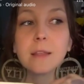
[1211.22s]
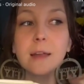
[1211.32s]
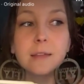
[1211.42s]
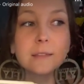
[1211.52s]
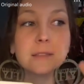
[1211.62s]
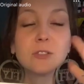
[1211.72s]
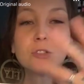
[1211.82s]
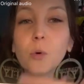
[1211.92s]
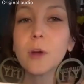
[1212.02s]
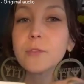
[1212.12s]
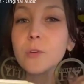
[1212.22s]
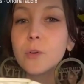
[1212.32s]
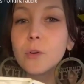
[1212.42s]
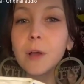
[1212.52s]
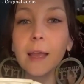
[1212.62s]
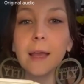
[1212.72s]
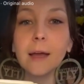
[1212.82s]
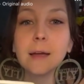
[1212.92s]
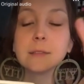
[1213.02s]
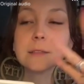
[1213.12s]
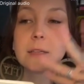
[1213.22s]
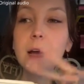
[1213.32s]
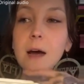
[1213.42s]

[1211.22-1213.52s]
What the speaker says: that is joyful and